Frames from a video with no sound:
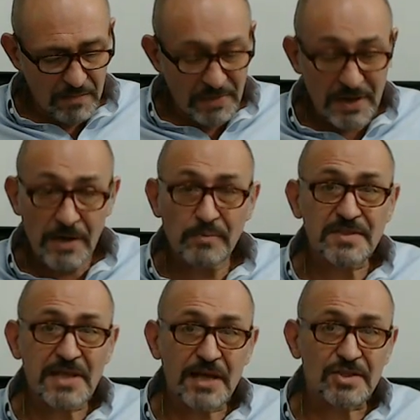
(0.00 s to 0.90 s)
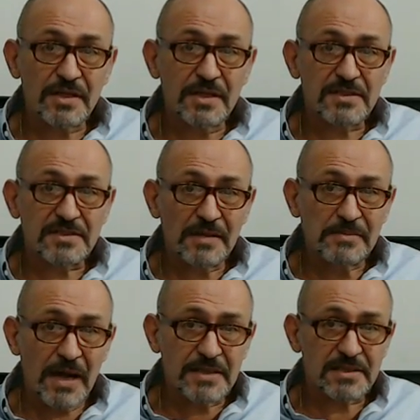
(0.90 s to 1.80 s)
But it was actually
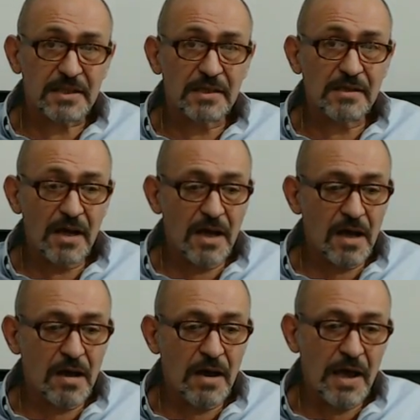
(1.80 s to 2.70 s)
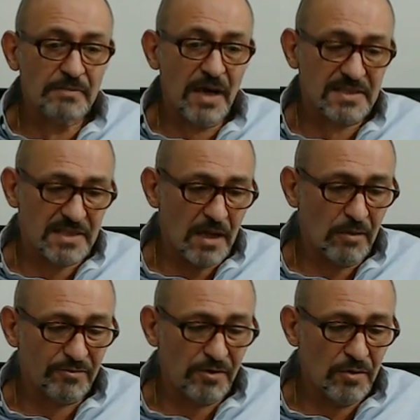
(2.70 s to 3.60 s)
Stelmatsky and
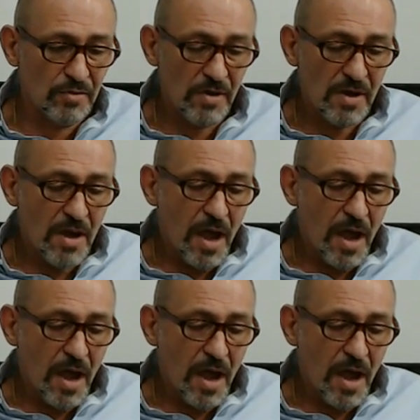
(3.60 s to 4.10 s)
myself who